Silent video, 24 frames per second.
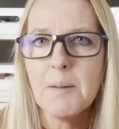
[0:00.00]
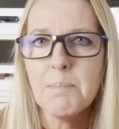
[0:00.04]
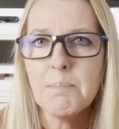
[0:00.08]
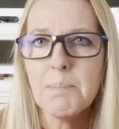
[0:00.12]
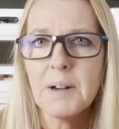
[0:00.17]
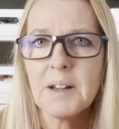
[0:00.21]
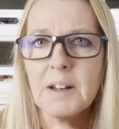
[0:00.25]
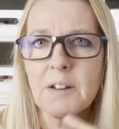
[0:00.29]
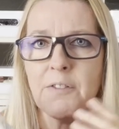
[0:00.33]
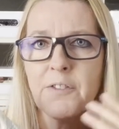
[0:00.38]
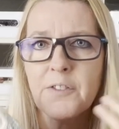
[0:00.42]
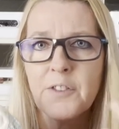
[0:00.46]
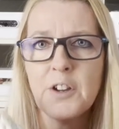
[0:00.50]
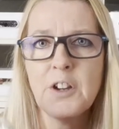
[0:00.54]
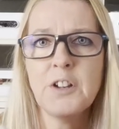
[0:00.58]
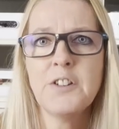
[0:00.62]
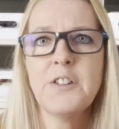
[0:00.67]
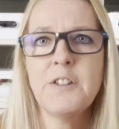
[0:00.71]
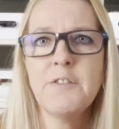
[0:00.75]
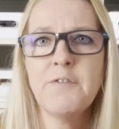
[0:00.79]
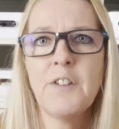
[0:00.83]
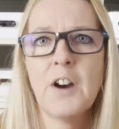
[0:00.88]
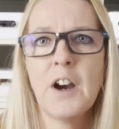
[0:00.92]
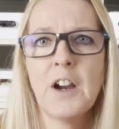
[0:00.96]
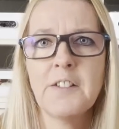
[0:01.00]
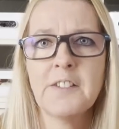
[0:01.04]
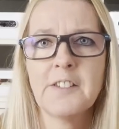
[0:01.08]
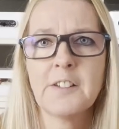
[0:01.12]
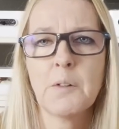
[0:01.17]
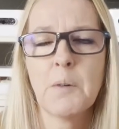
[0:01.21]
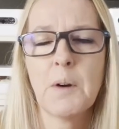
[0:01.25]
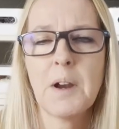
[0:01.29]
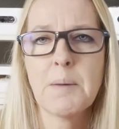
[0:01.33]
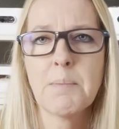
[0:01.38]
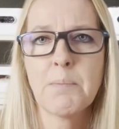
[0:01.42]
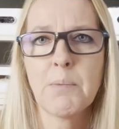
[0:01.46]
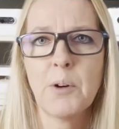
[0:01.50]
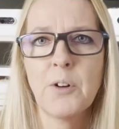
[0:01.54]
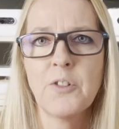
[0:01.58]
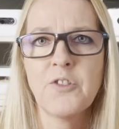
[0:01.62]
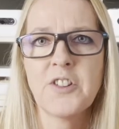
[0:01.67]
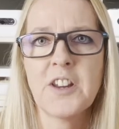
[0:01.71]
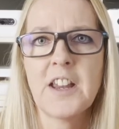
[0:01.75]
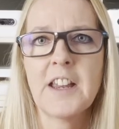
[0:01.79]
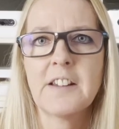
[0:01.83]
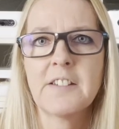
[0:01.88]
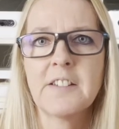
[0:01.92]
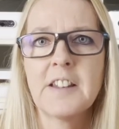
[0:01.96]
but a thirty-five square
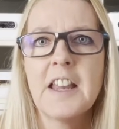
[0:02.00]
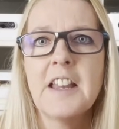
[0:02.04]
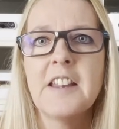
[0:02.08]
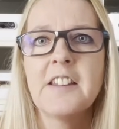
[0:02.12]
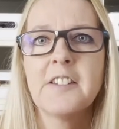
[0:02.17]
project